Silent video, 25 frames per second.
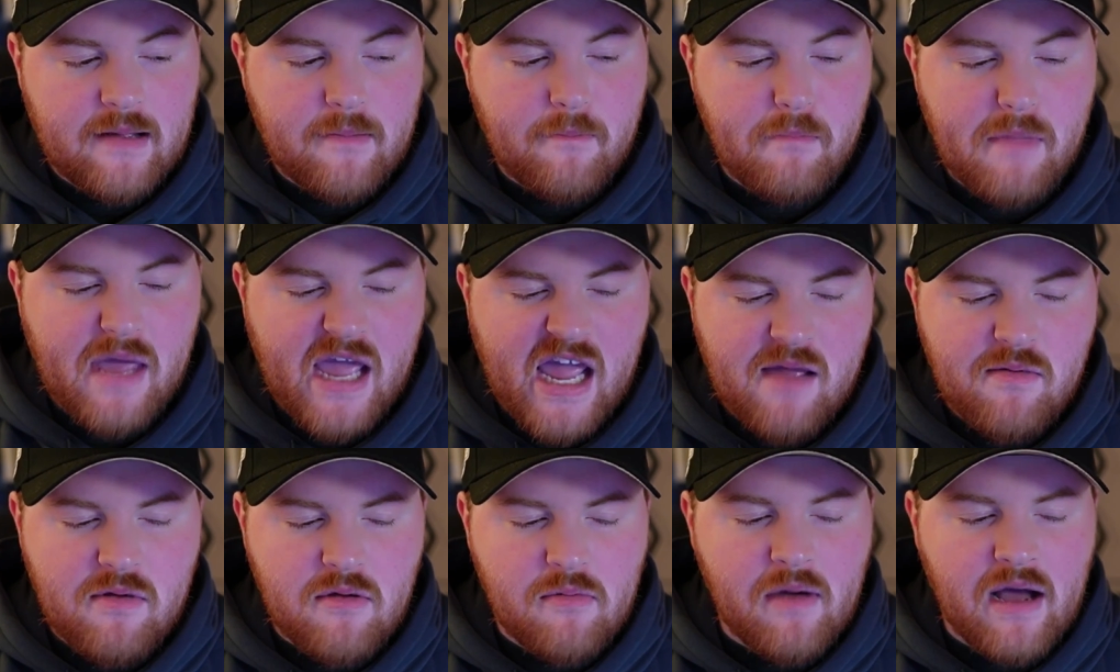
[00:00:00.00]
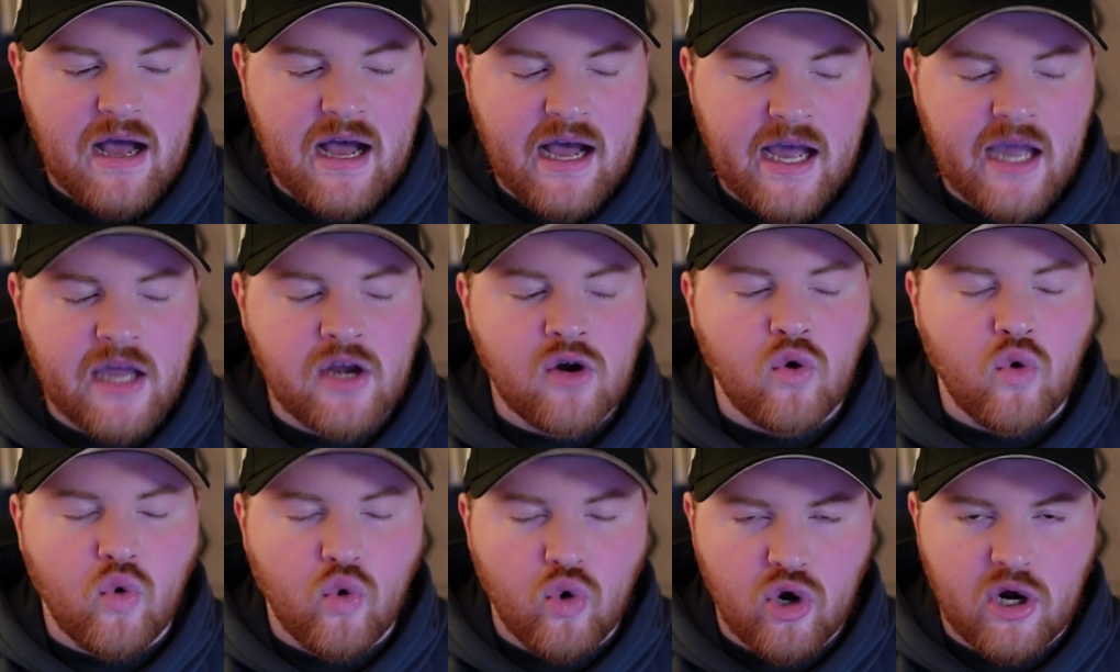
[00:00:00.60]
maybe
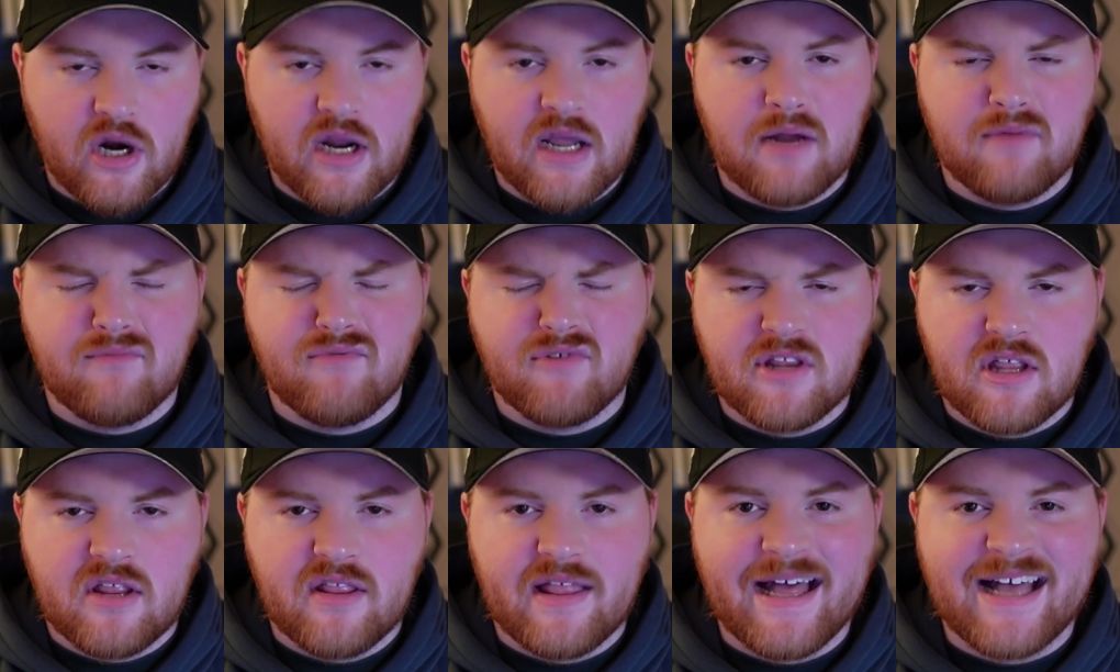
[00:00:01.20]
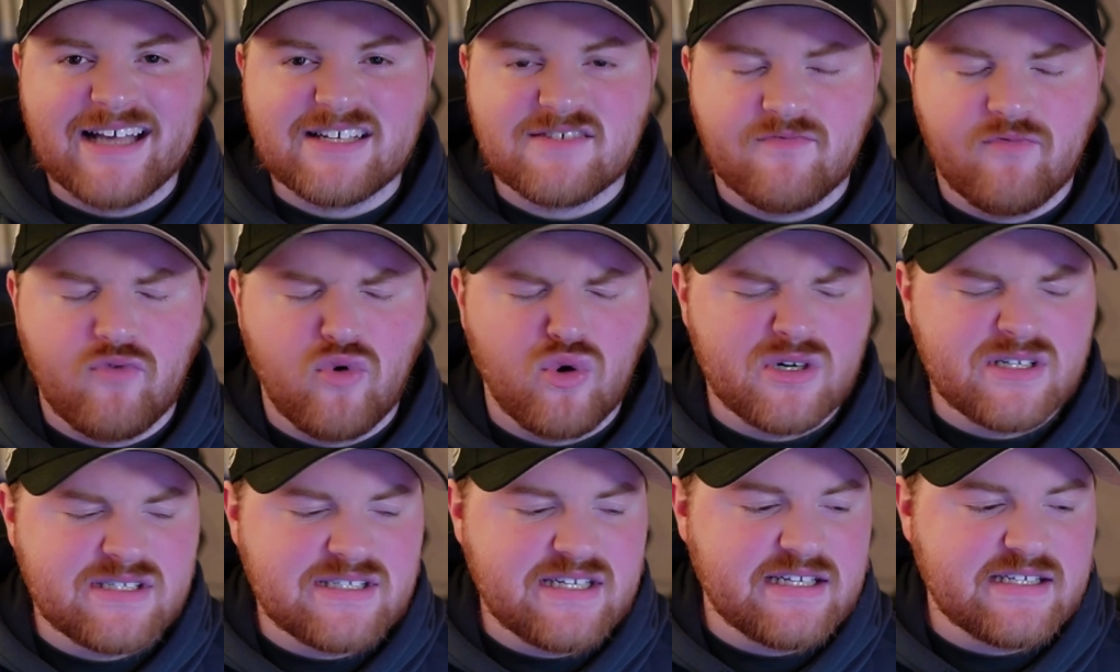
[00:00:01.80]
behind Oregon for the last
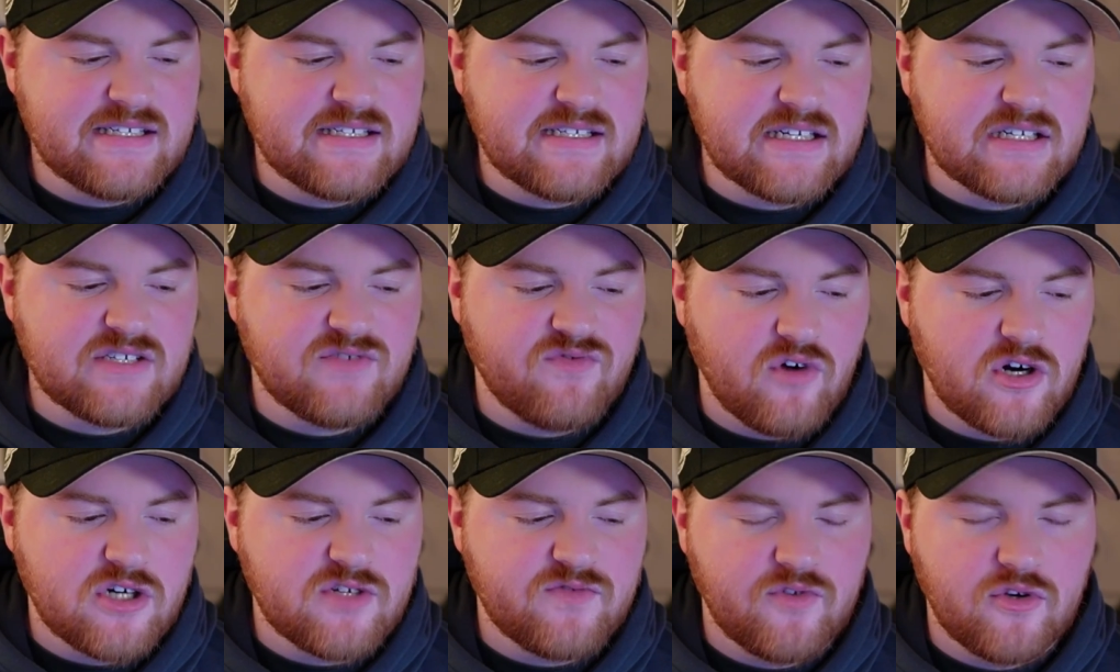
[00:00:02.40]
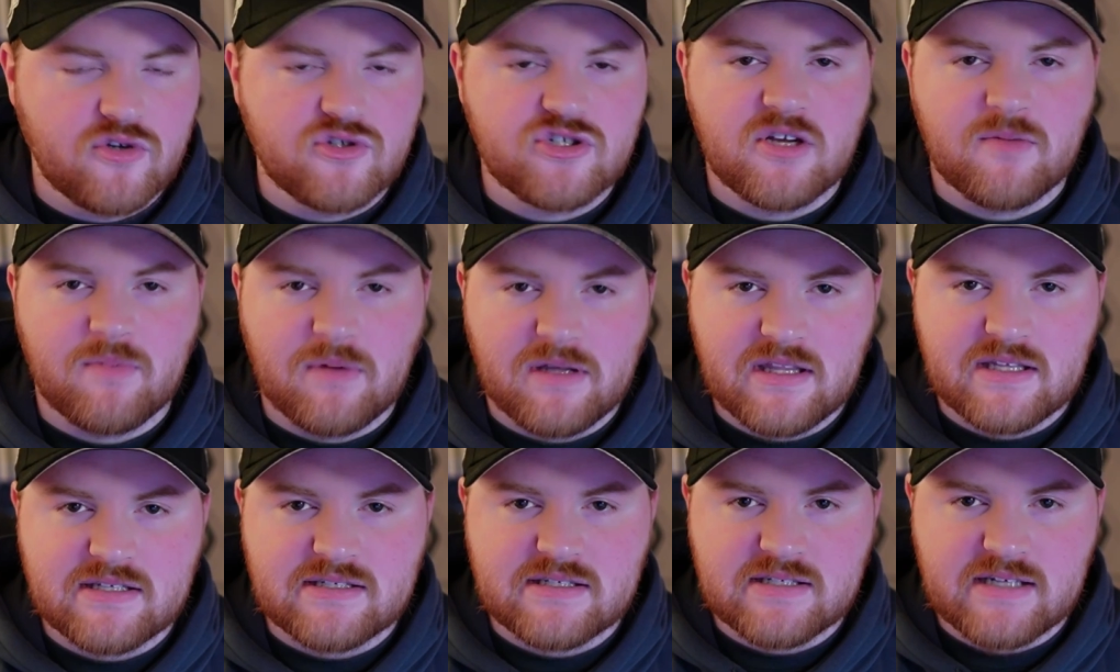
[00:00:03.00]
4 seasons as far as viewership
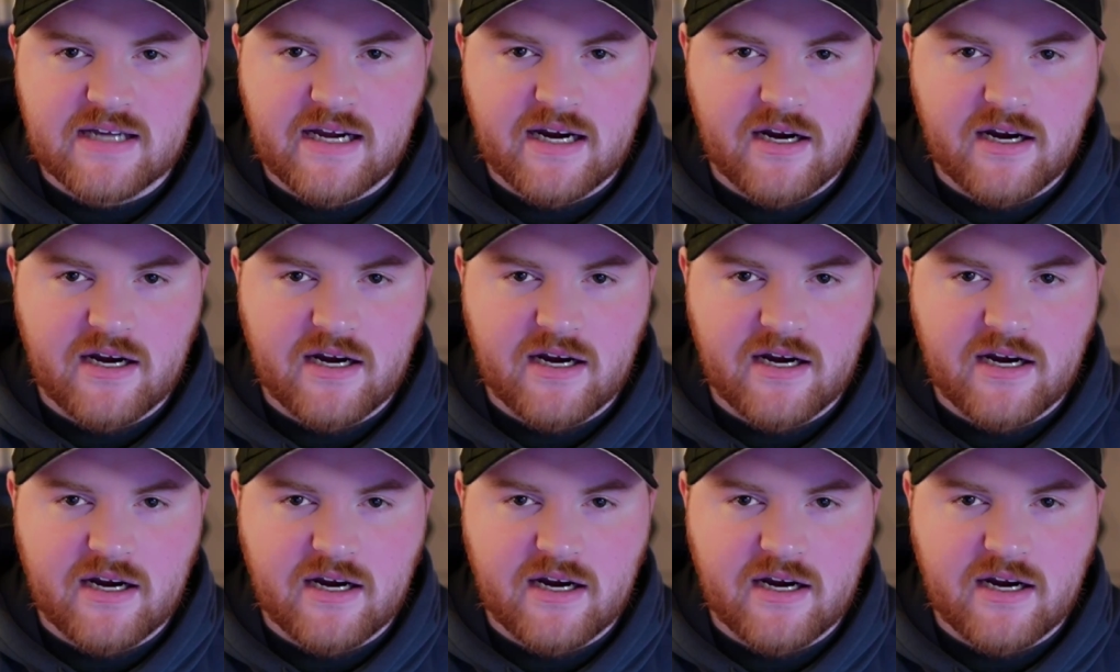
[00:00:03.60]
in this